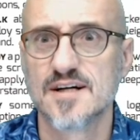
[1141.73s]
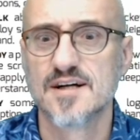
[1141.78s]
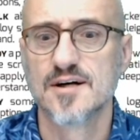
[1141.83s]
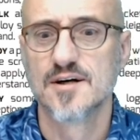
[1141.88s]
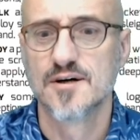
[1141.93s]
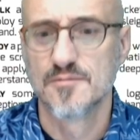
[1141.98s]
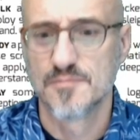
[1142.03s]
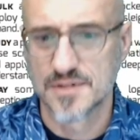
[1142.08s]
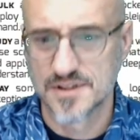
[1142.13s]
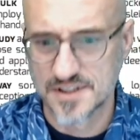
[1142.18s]

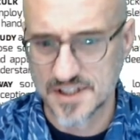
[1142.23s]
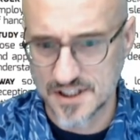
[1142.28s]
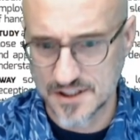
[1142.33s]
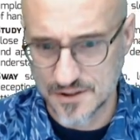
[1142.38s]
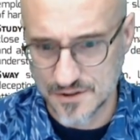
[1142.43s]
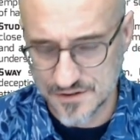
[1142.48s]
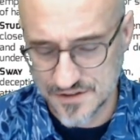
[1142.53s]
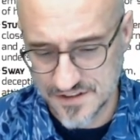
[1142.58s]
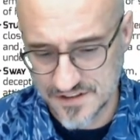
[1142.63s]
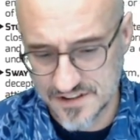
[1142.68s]
but they
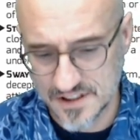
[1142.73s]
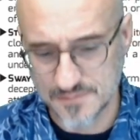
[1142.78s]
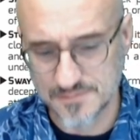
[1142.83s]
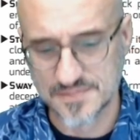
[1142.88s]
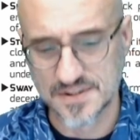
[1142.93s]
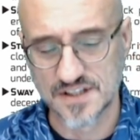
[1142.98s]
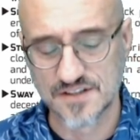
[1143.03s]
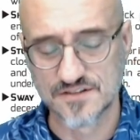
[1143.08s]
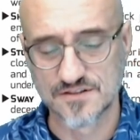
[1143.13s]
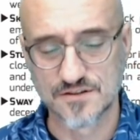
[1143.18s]
know
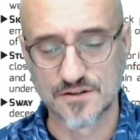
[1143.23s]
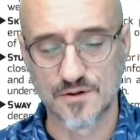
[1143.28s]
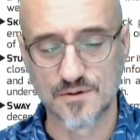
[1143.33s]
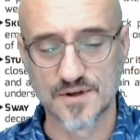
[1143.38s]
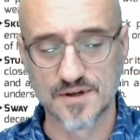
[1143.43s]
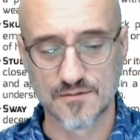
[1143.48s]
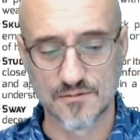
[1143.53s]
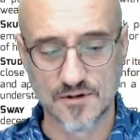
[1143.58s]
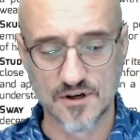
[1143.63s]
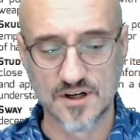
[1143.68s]
something's
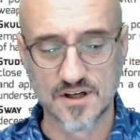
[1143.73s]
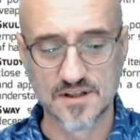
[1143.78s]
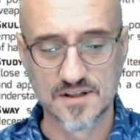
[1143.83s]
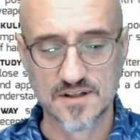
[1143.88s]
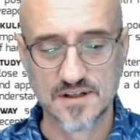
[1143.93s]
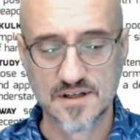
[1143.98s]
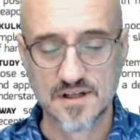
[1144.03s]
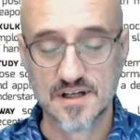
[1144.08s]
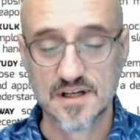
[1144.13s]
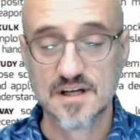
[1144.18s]
going wrong.
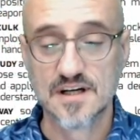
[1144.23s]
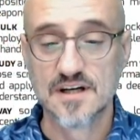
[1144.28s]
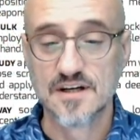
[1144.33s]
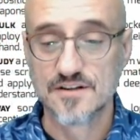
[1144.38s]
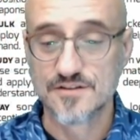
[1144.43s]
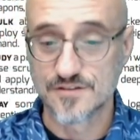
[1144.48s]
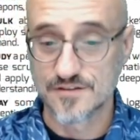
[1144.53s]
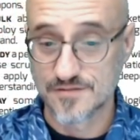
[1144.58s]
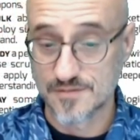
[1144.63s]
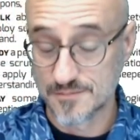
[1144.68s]

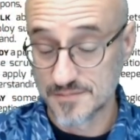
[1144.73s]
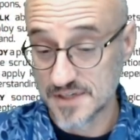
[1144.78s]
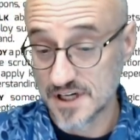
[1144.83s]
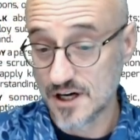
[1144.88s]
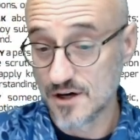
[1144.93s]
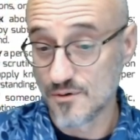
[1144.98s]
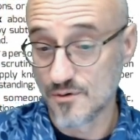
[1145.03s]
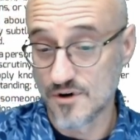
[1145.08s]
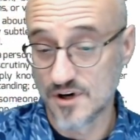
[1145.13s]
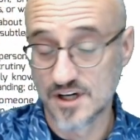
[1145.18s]
So from
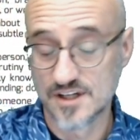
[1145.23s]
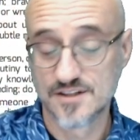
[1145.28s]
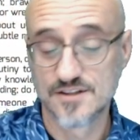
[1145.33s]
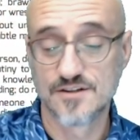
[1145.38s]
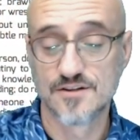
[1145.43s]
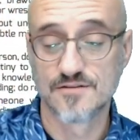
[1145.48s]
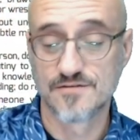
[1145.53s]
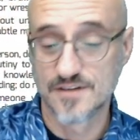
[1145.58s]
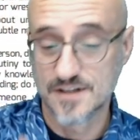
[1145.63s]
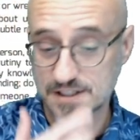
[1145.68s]
now on,
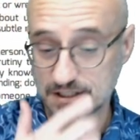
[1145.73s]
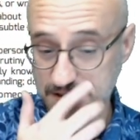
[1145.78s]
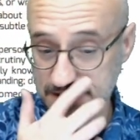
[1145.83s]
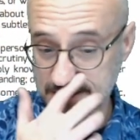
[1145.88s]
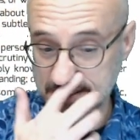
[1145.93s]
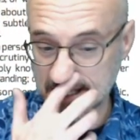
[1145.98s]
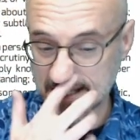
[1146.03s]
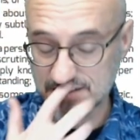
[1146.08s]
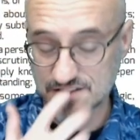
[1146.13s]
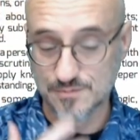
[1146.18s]
you're in a
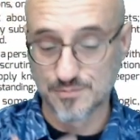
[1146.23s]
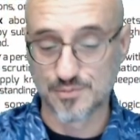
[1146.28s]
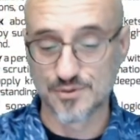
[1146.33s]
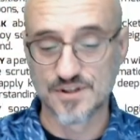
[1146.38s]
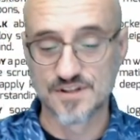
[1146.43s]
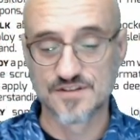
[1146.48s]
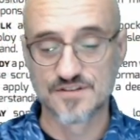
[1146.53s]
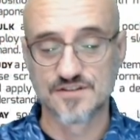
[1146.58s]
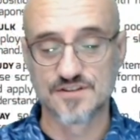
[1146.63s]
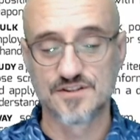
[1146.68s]

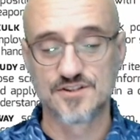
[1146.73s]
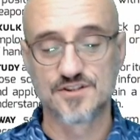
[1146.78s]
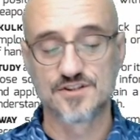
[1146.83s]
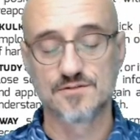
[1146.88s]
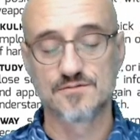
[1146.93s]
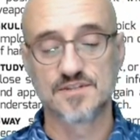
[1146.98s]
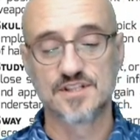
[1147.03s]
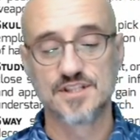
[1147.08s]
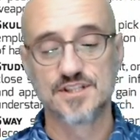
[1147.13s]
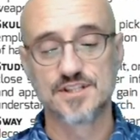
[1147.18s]
desperate
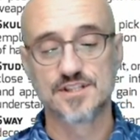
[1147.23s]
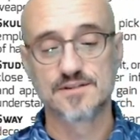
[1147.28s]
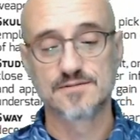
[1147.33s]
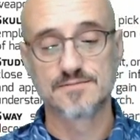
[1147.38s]
situation.